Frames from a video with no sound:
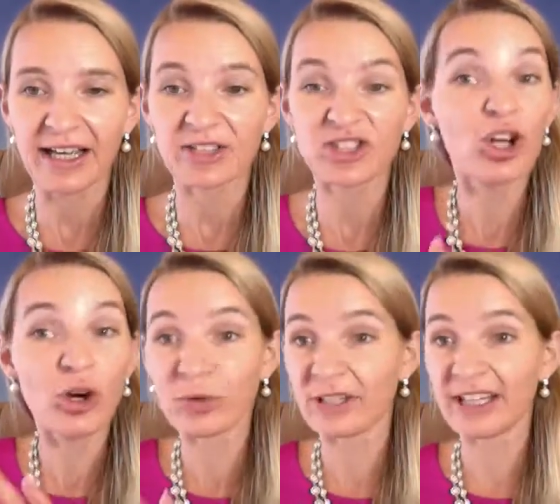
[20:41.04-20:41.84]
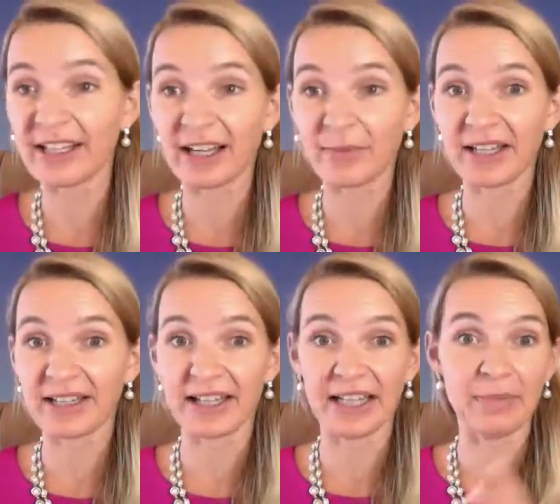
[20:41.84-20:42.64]
slowly. And I'm
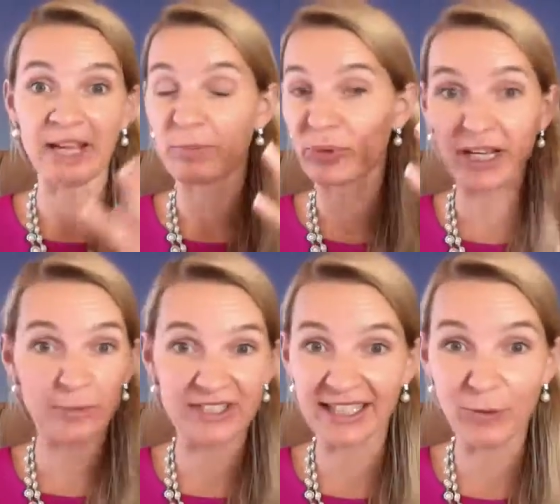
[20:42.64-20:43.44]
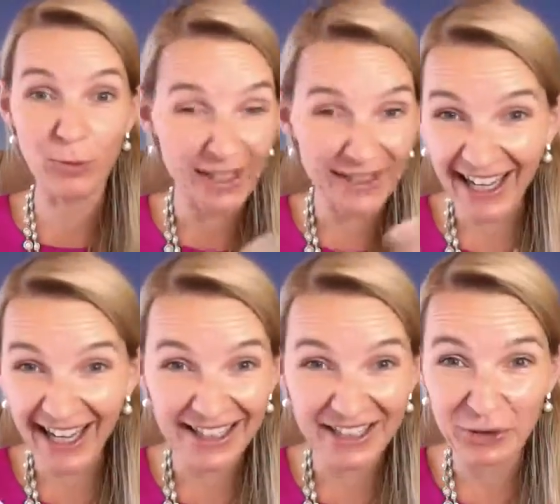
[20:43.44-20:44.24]
like, and my brain was saying, what the
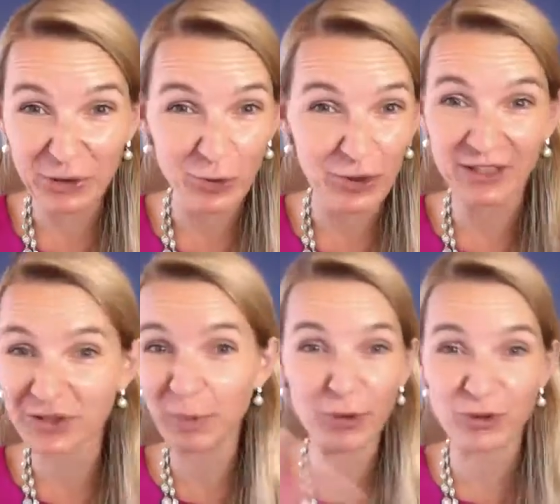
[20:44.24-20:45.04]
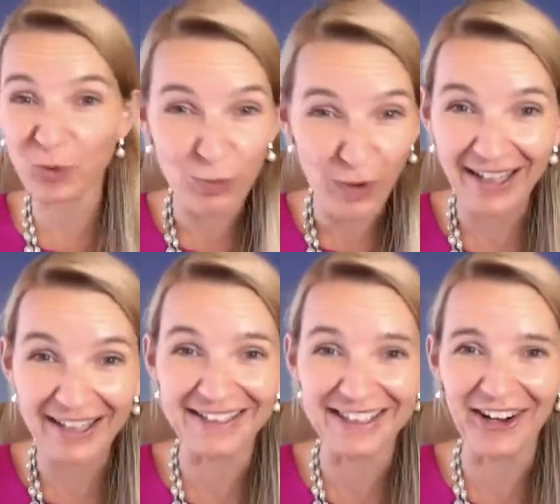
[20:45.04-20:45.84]
heck are you doing? You're supposed to
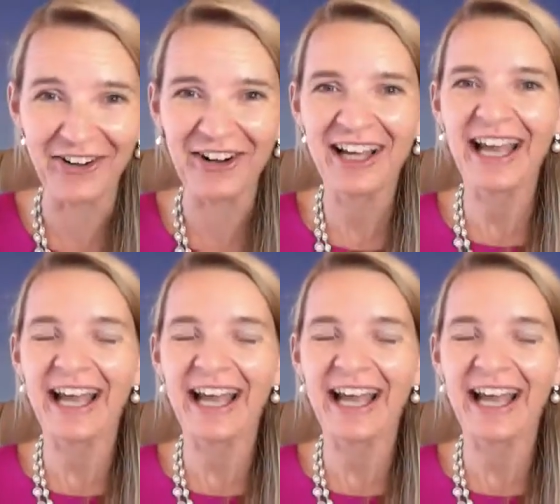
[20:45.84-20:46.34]
run, you know?